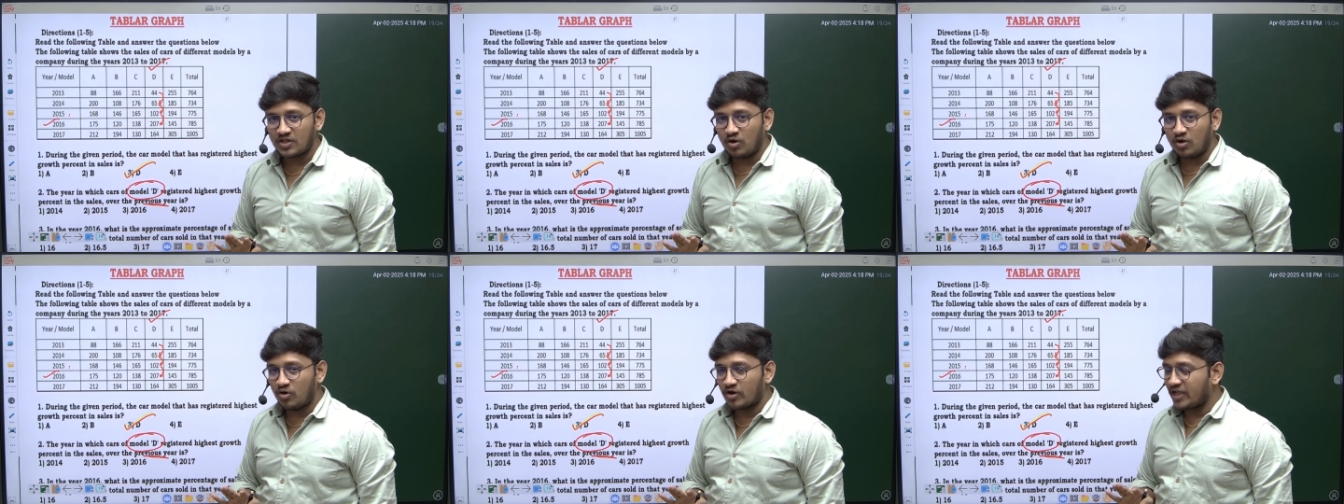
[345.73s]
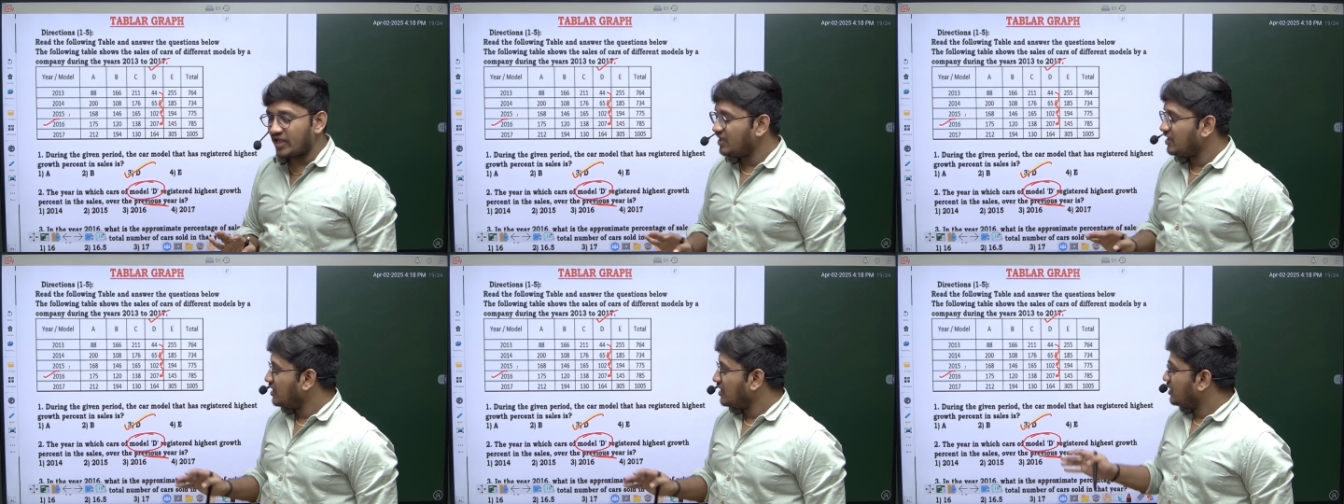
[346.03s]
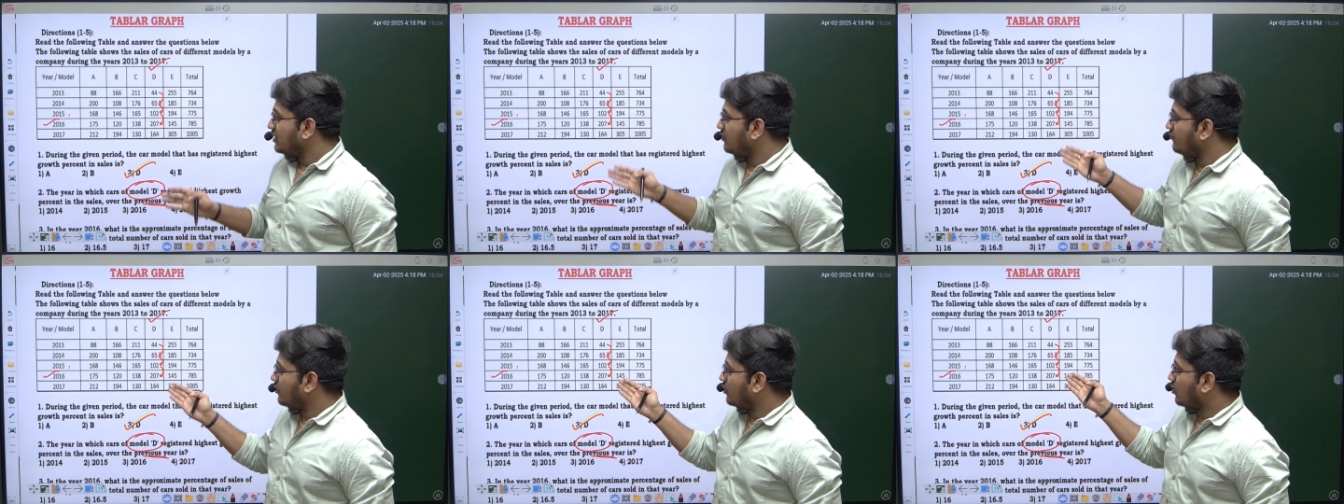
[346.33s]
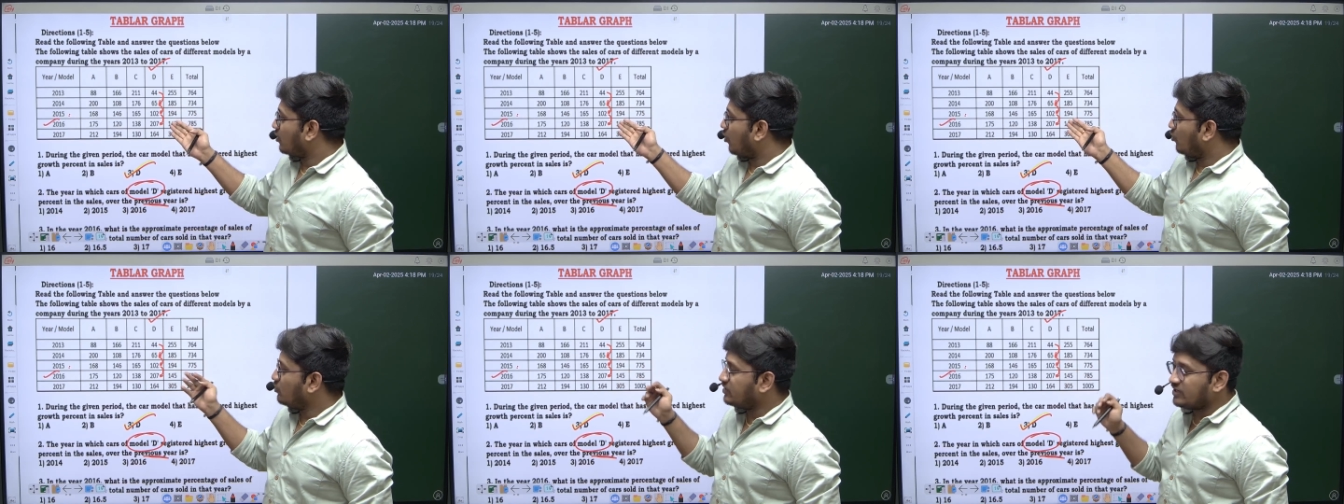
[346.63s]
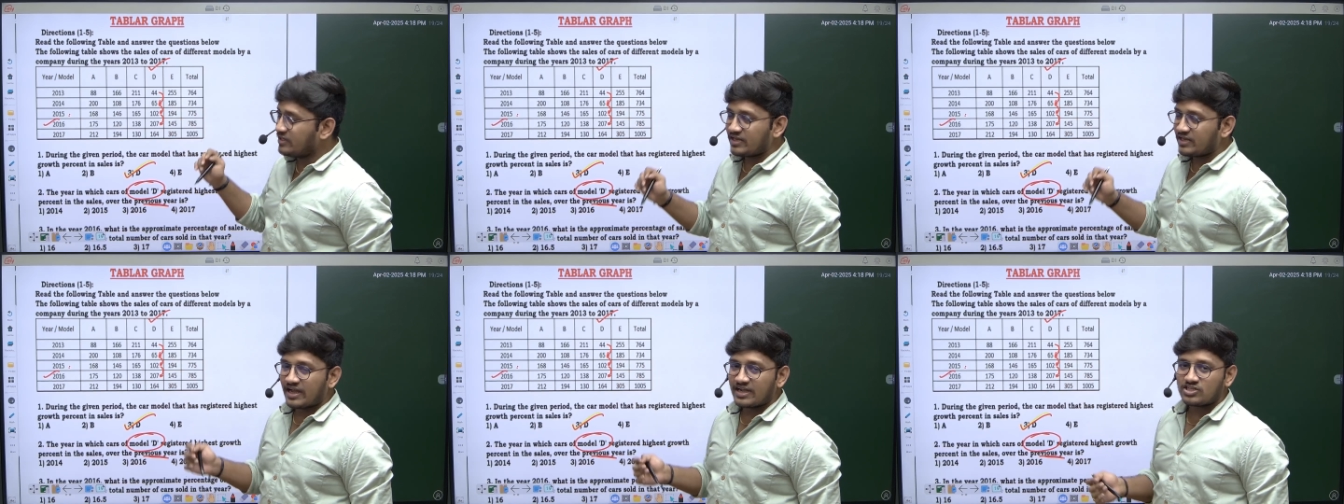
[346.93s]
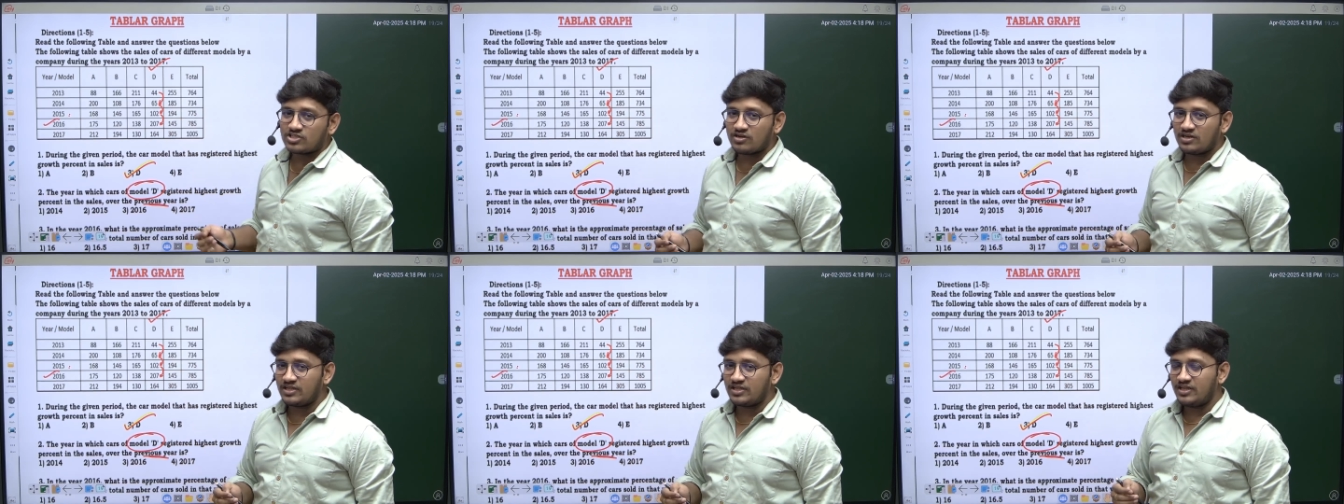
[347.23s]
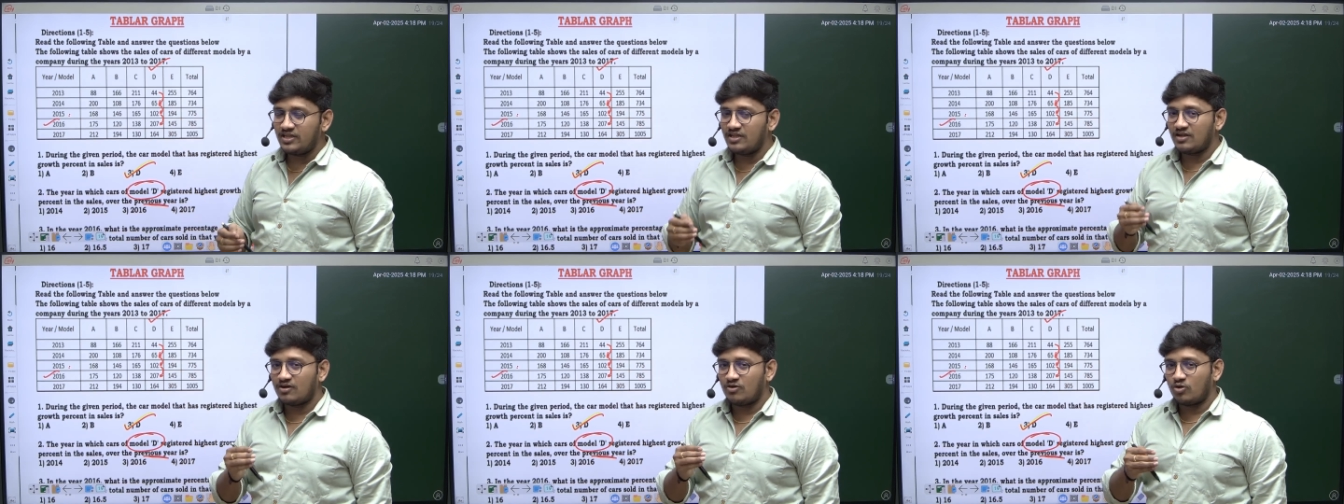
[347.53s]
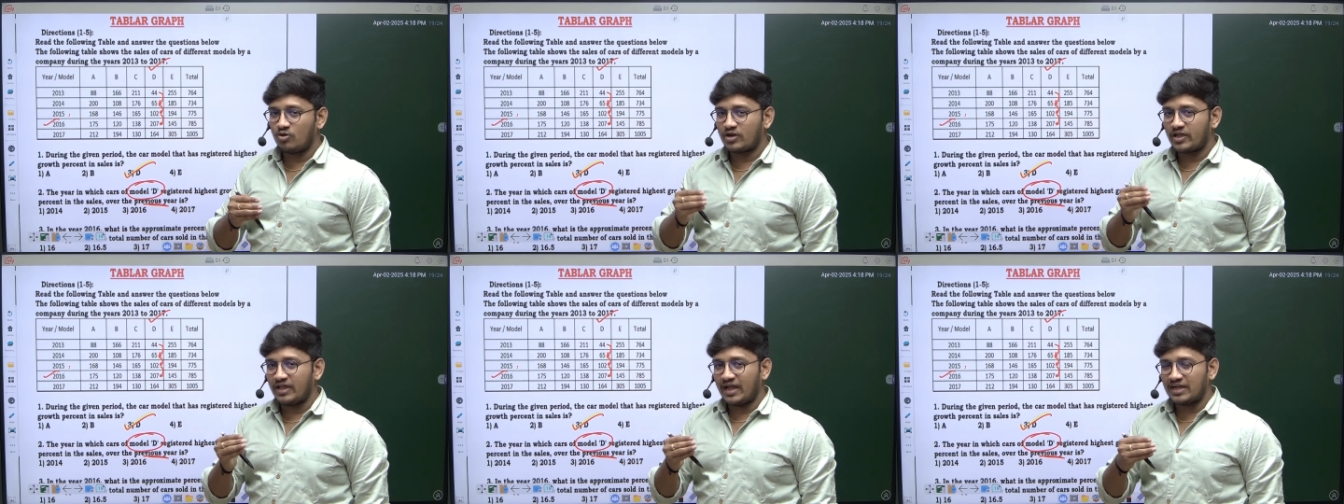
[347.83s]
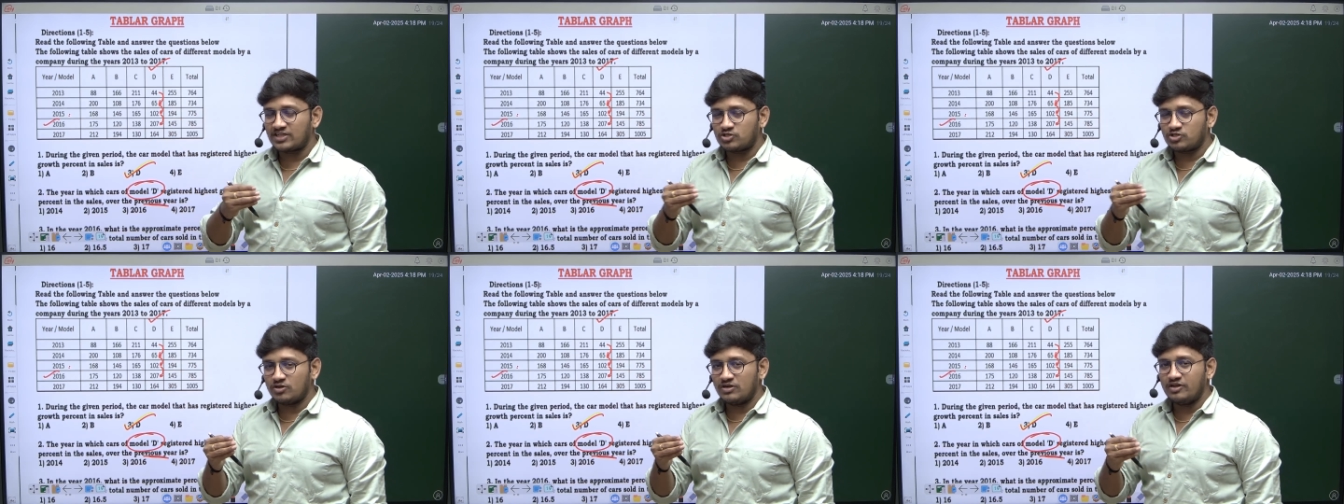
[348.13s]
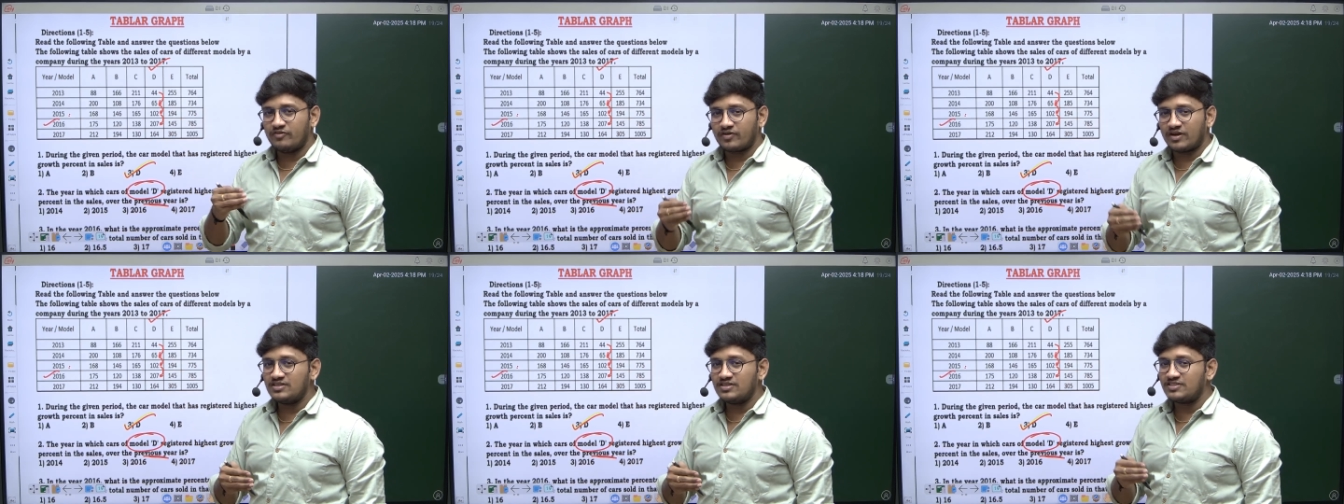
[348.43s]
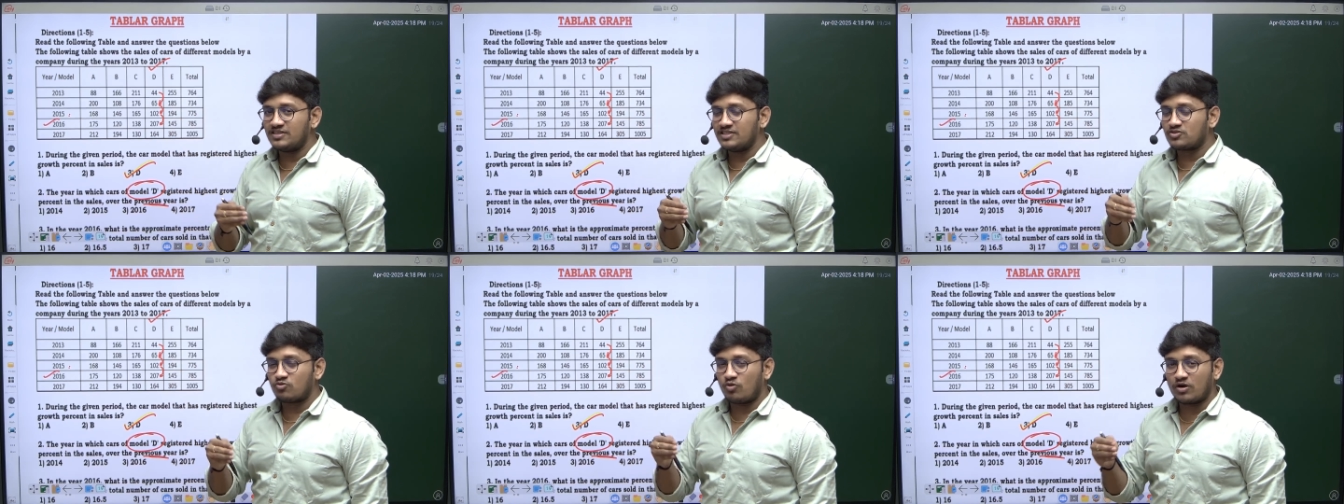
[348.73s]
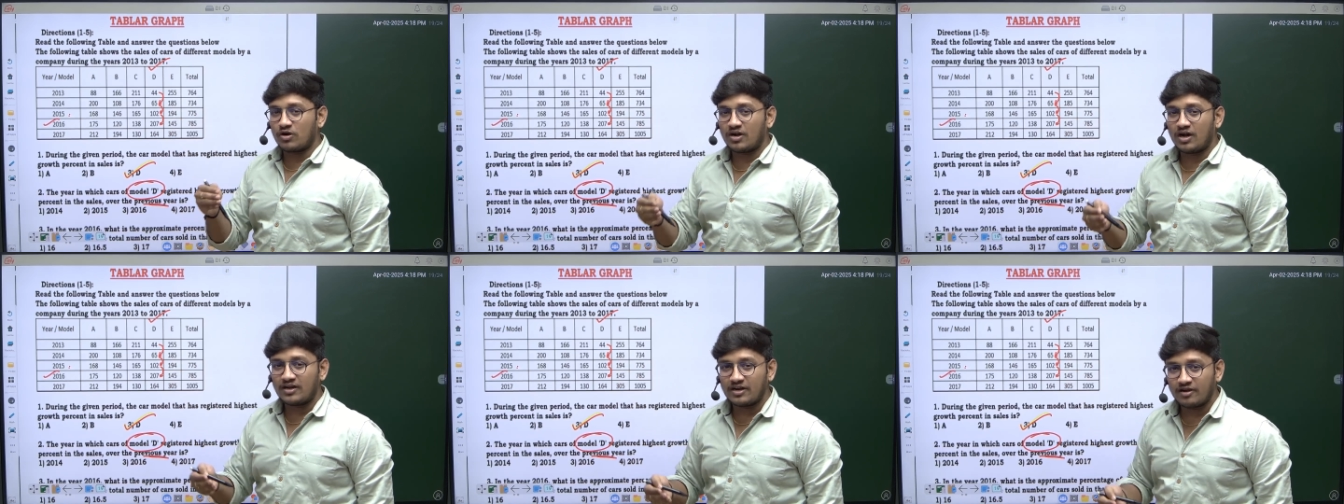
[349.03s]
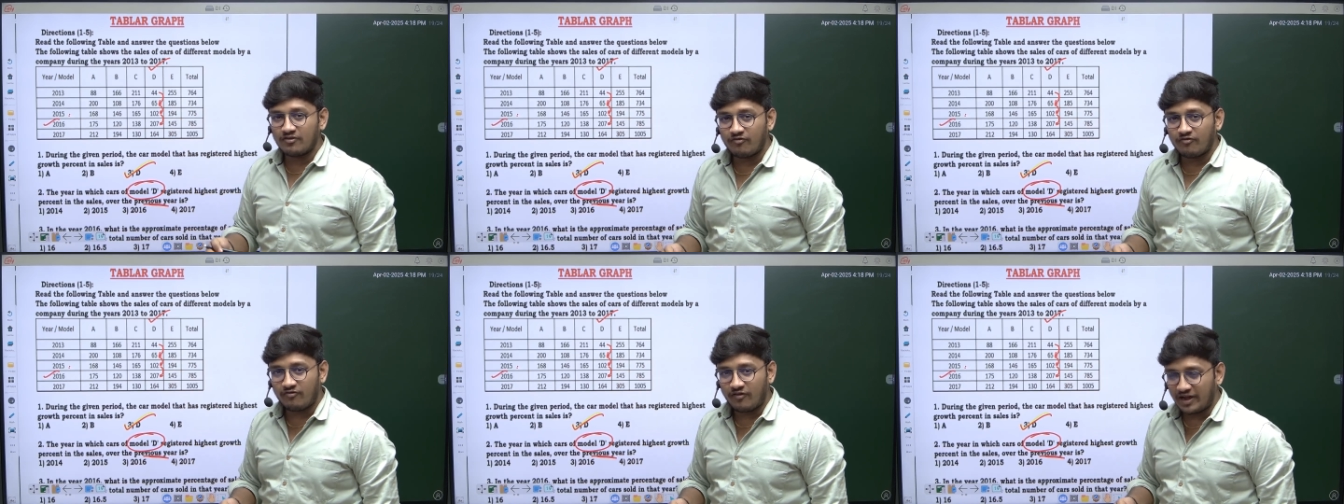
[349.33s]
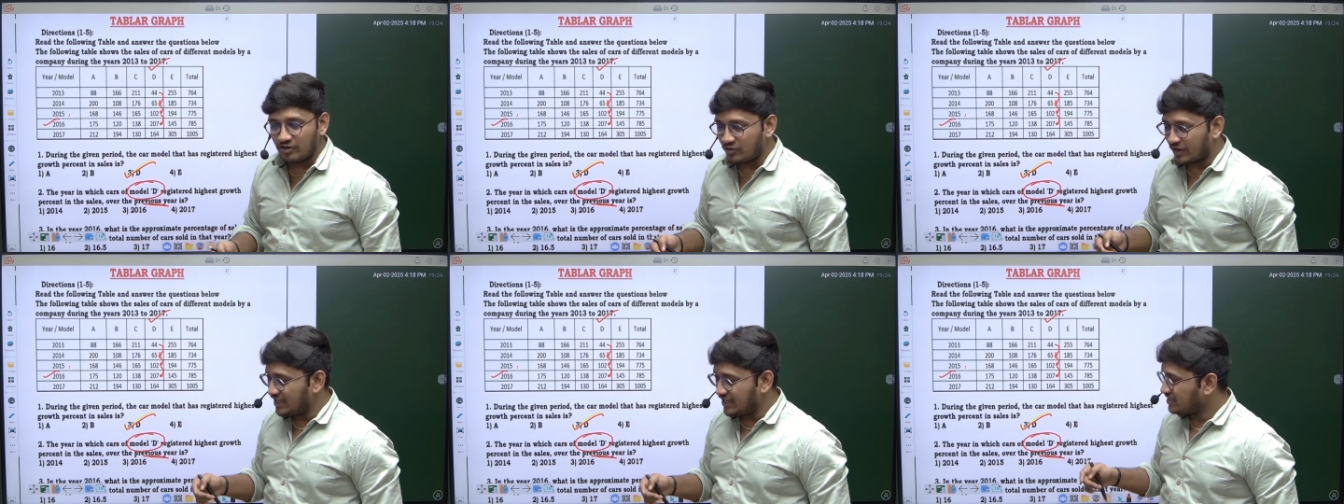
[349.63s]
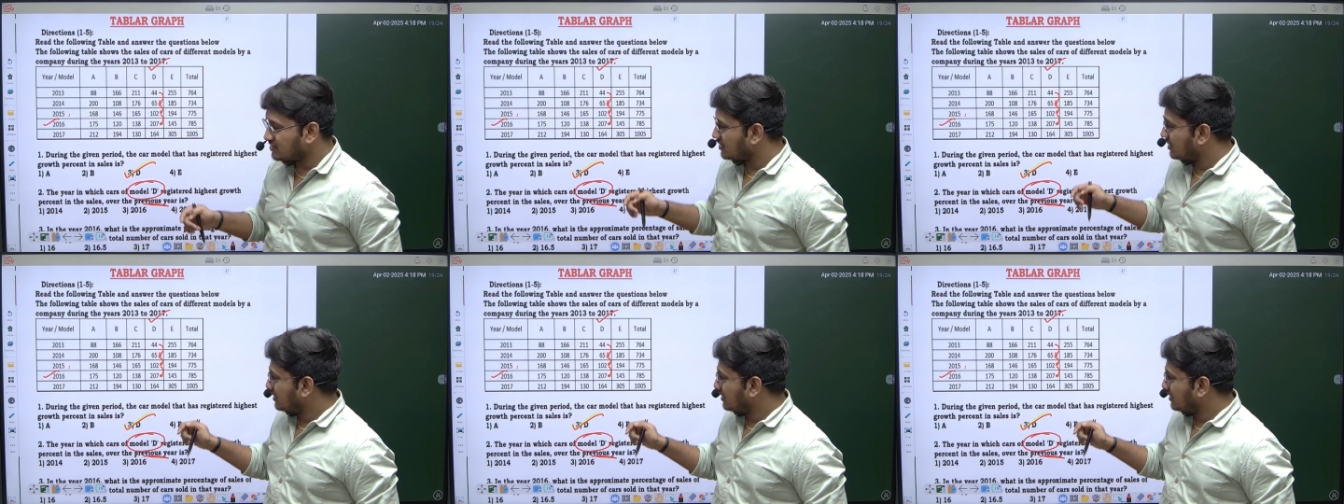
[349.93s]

Okay, if you count it actually, okay, actual difference, it is 105, right?